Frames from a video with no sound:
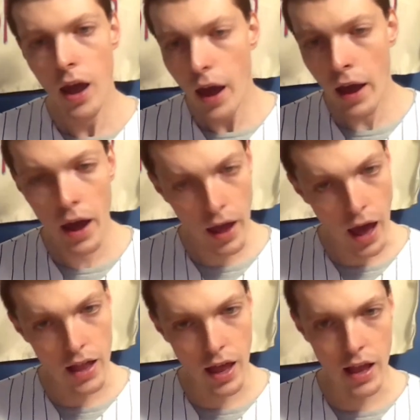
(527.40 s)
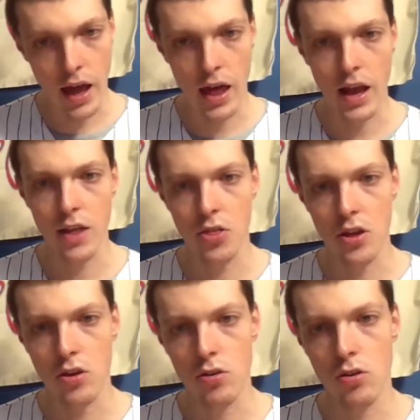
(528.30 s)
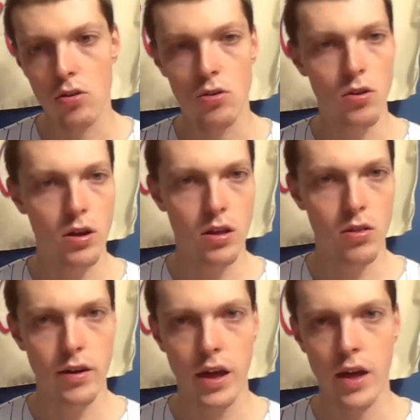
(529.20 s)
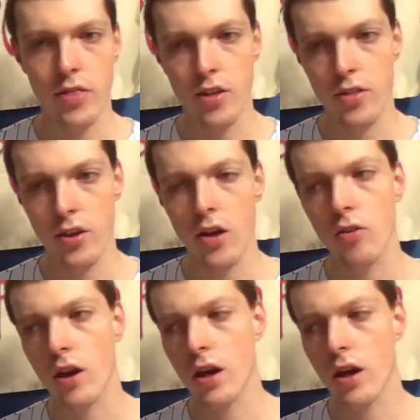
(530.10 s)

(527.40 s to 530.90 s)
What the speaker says: And I think you look at the other